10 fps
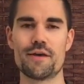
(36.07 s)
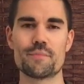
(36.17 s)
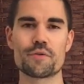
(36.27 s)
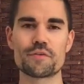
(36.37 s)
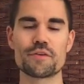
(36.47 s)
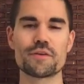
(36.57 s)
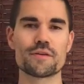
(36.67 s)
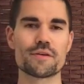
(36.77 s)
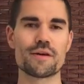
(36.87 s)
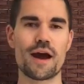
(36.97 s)

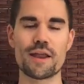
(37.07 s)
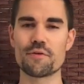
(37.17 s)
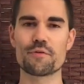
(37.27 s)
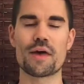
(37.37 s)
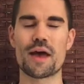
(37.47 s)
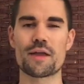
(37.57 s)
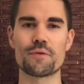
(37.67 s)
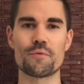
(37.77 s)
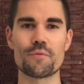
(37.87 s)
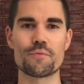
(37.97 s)
Personally, I know
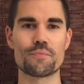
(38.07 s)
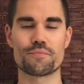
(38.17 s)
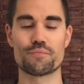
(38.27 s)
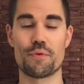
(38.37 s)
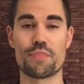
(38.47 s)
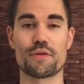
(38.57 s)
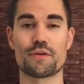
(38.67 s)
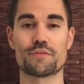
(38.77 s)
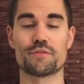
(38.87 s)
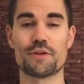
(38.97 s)
that one thing
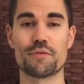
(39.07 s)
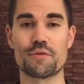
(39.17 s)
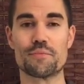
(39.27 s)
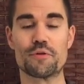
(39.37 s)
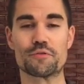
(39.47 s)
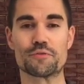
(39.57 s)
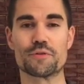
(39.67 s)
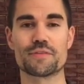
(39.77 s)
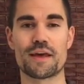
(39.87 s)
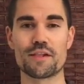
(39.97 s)
that stood out the most
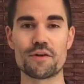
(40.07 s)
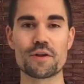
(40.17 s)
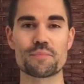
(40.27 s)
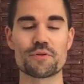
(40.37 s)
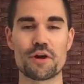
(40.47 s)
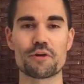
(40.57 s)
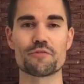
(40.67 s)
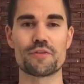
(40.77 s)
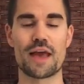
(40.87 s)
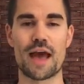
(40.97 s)
was that a lot of
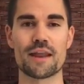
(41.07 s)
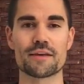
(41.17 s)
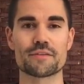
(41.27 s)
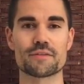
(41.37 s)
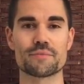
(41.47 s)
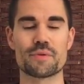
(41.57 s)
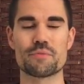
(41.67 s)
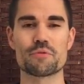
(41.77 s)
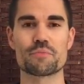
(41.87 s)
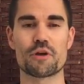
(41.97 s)
pornography addicts and
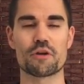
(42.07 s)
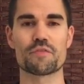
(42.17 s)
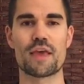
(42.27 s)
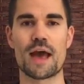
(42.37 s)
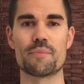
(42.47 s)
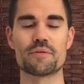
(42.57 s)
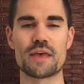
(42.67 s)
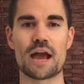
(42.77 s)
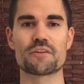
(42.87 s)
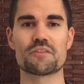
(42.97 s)
people with pornography habits
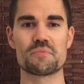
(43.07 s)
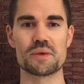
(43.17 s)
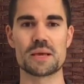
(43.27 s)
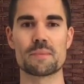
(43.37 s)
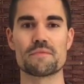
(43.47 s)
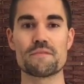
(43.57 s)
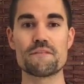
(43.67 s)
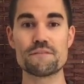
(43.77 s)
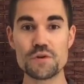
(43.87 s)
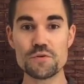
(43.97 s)
actually become
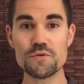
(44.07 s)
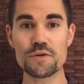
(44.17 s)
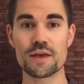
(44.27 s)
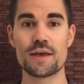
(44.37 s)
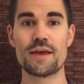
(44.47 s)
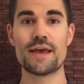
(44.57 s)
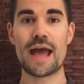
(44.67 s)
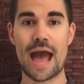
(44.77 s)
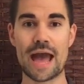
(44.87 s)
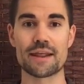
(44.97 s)
food
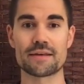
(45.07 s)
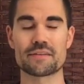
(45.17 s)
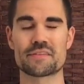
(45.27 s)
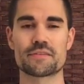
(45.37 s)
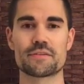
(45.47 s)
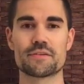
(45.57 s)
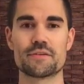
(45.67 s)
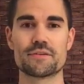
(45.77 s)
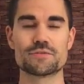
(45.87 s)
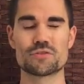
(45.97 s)
addicts.
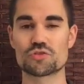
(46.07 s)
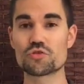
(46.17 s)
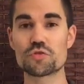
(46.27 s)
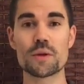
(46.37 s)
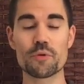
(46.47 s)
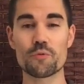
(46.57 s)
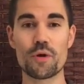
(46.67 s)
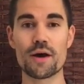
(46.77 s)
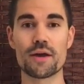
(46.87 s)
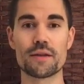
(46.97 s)
So truth number
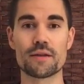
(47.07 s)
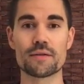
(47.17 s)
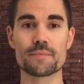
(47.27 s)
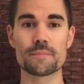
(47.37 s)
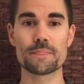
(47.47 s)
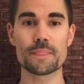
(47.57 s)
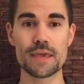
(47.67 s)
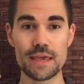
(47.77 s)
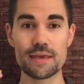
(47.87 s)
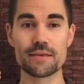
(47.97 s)
1
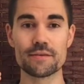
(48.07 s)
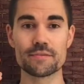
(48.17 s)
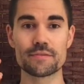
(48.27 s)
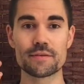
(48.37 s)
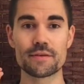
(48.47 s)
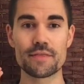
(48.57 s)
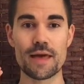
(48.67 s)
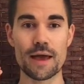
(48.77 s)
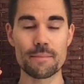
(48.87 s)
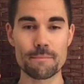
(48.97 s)
is
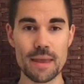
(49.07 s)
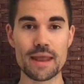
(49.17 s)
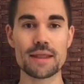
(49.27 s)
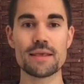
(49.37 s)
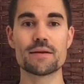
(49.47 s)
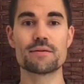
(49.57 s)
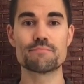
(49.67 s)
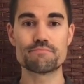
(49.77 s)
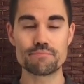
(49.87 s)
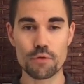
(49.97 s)
that many
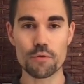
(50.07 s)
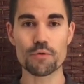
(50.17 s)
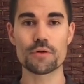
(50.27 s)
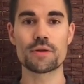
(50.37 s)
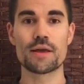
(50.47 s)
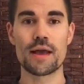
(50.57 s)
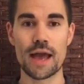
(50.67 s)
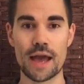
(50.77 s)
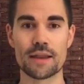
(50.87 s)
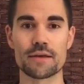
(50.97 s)
porn
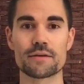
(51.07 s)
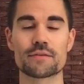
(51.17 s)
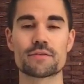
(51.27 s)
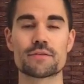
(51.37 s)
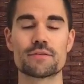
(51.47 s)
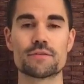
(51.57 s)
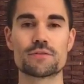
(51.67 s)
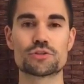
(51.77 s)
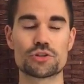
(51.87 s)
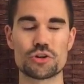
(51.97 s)
addicts
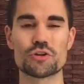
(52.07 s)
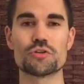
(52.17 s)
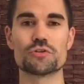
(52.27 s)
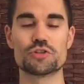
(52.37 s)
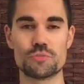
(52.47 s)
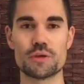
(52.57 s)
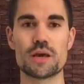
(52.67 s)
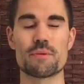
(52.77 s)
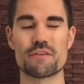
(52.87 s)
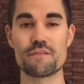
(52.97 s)
turn to
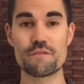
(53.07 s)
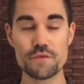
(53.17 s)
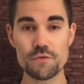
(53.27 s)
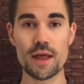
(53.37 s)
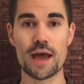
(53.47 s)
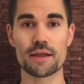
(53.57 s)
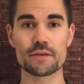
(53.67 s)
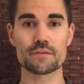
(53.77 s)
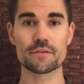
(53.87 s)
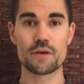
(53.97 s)
becoming food
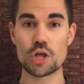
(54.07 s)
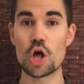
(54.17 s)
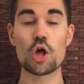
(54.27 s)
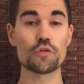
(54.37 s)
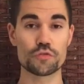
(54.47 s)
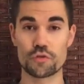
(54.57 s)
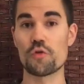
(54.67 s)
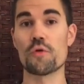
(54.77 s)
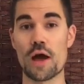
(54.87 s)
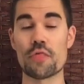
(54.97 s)
addicts.
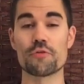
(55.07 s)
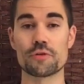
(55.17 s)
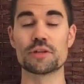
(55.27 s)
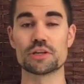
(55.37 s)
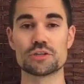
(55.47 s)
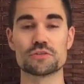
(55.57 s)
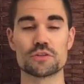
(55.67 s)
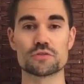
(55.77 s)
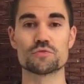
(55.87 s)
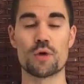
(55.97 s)
Also other addictions
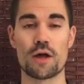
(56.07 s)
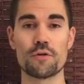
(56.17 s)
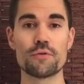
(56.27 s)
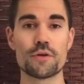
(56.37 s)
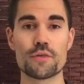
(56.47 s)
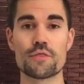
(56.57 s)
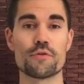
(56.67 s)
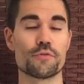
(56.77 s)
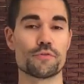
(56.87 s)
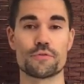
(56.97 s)
as well.
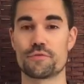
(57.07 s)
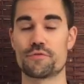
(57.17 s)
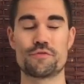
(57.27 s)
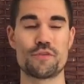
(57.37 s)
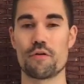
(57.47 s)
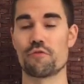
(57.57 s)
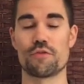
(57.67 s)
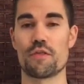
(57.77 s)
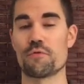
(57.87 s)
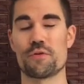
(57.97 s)
There's
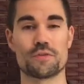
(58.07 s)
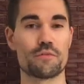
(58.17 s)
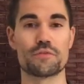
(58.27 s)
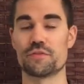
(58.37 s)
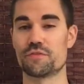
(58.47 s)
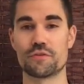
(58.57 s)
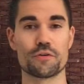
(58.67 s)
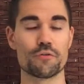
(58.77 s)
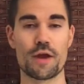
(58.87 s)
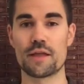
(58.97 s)
several other ones, obviously
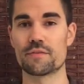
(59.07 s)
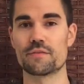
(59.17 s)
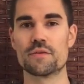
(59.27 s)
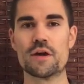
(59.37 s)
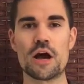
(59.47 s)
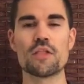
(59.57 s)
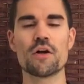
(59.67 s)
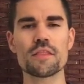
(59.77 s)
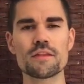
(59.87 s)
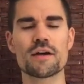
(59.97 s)
cigarettes. A
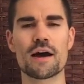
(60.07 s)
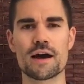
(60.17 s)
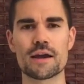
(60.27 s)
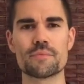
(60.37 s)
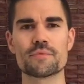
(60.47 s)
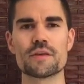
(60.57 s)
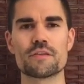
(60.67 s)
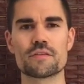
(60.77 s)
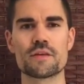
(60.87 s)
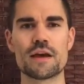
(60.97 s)
lot of the times
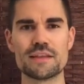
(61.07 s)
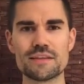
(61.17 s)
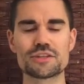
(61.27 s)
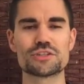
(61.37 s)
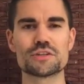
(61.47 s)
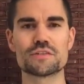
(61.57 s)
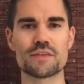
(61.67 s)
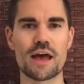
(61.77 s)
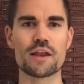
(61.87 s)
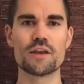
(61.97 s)
it's addictions
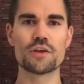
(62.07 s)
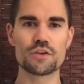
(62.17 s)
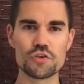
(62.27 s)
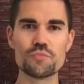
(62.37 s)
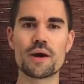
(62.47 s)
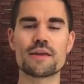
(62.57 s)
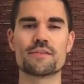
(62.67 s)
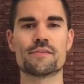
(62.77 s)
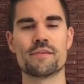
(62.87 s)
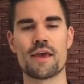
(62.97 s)
that you might
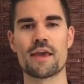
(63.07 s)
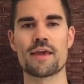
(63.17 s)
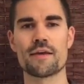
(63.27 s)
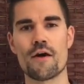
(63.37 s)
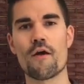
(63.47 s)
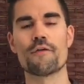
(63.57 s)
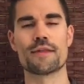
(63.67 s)
say aren't